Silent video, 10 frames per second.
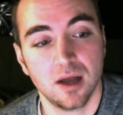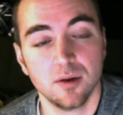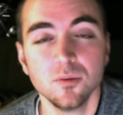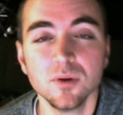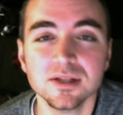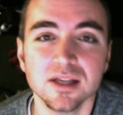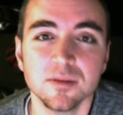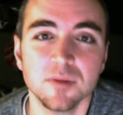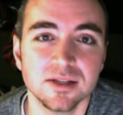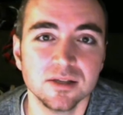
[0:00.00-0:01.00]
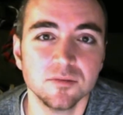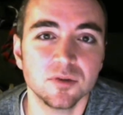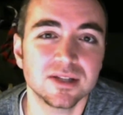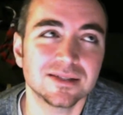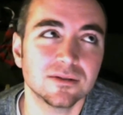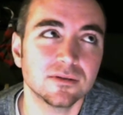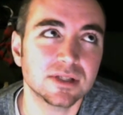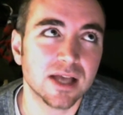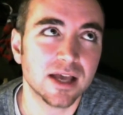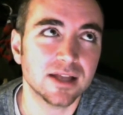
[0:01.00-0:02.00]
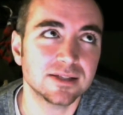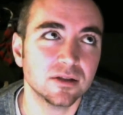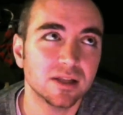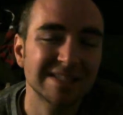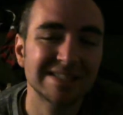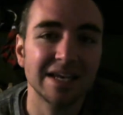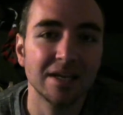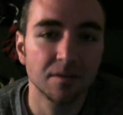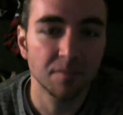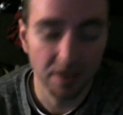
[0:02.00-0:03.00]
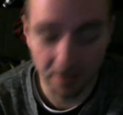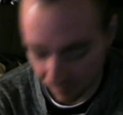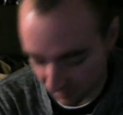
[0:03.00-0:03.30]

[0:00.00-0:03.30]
wouldn't want to say amazing, but it still excited me.